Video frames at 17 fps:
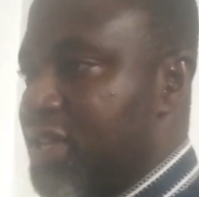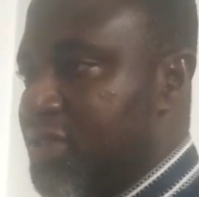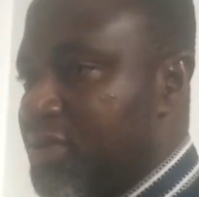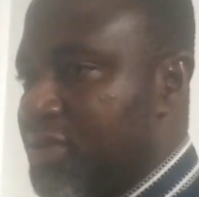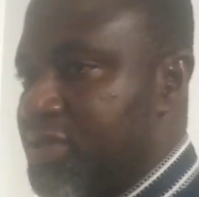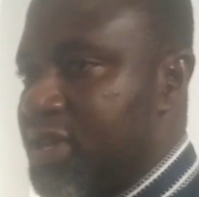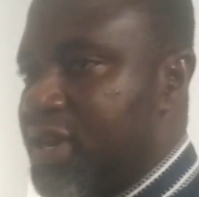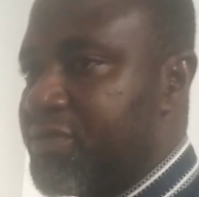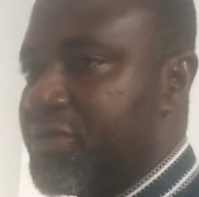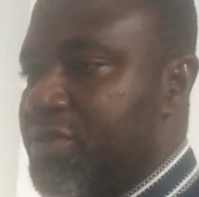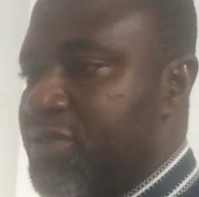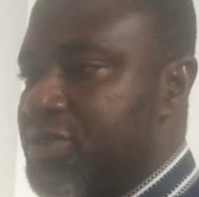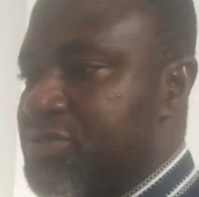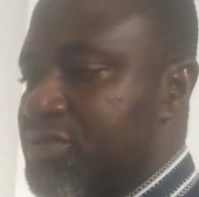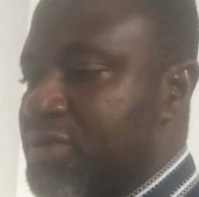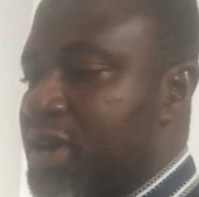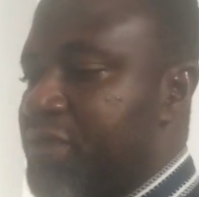in order for
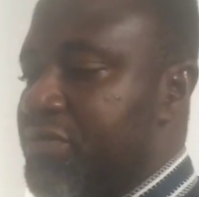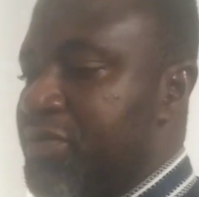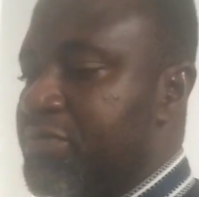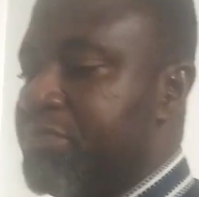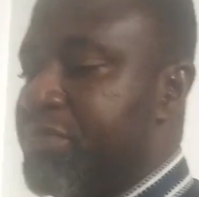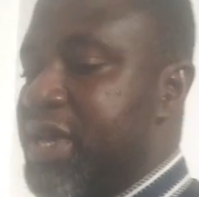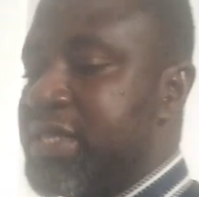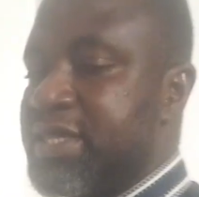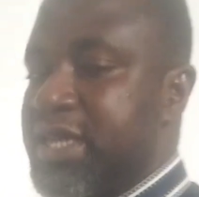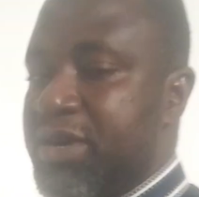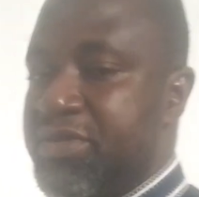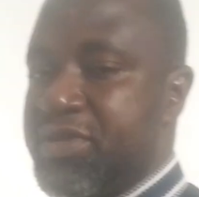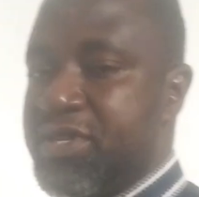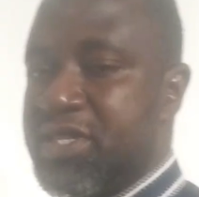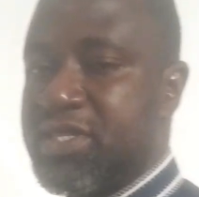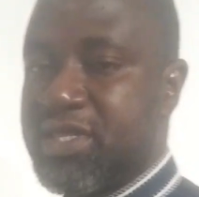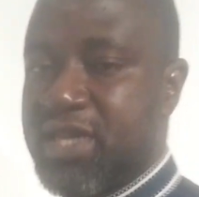us to have a better
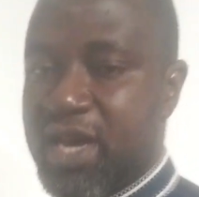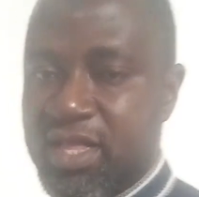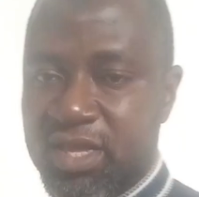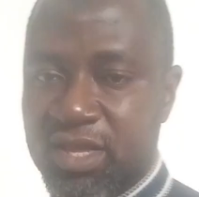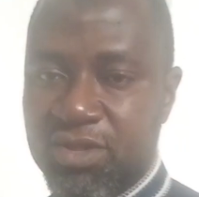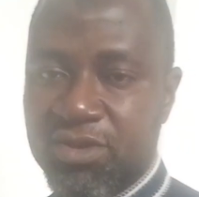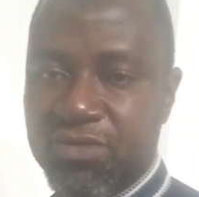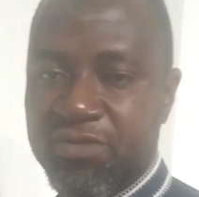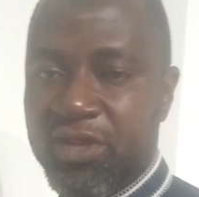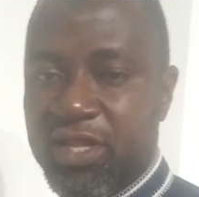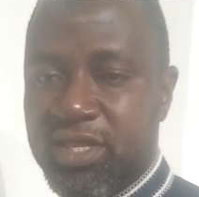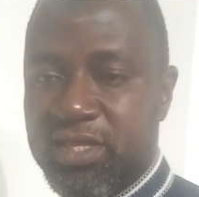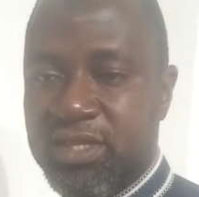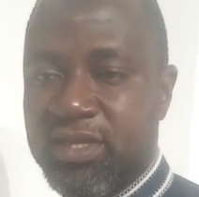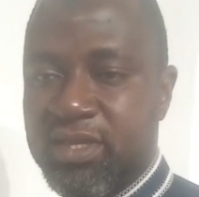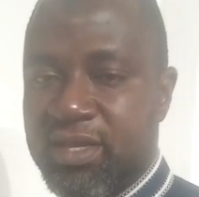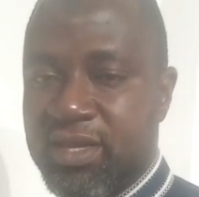understanding of it.